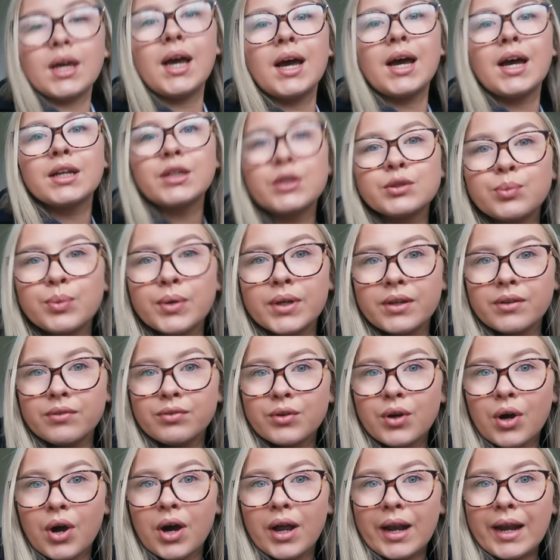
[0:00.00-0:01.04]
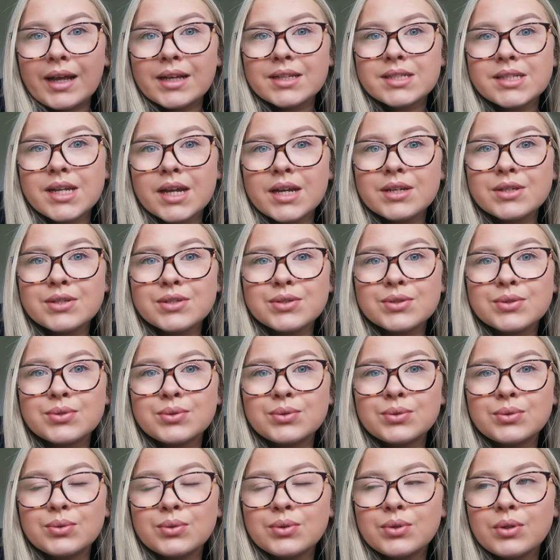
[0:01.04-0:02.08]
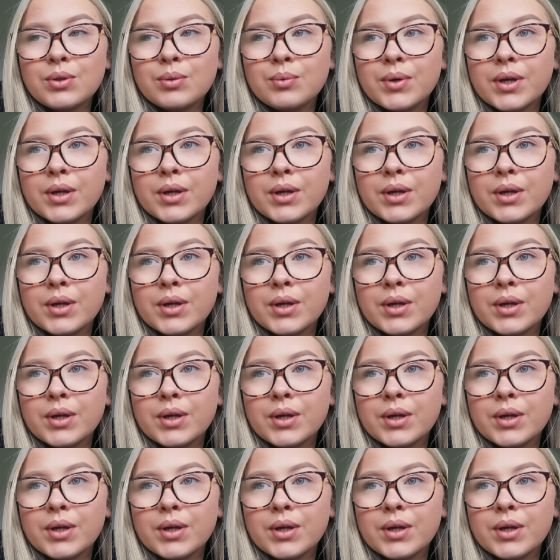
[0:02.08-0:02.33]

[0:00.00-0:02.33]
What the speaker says: And we've got our last day at school.